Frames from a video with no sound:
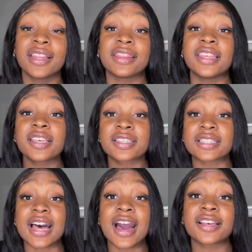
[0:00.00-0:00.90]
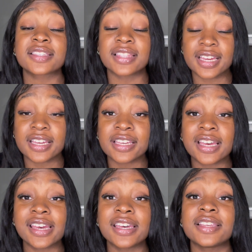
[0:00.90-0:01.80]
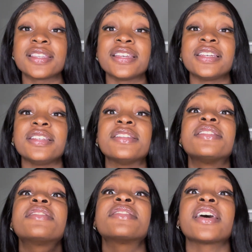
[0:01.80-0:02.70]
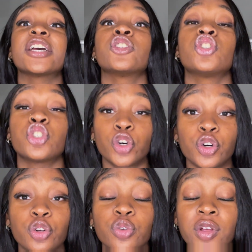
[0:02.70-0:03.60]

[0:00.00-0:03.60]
This last thing is essential.